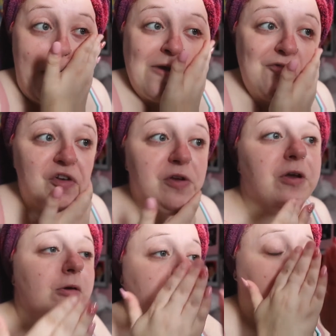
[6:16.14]
if you
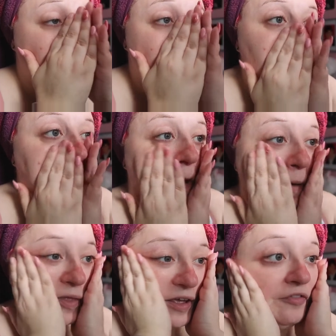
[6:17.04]
don't, guys don't
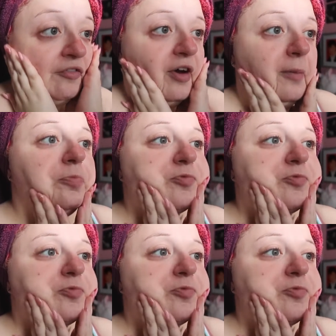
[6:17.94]
know that if um,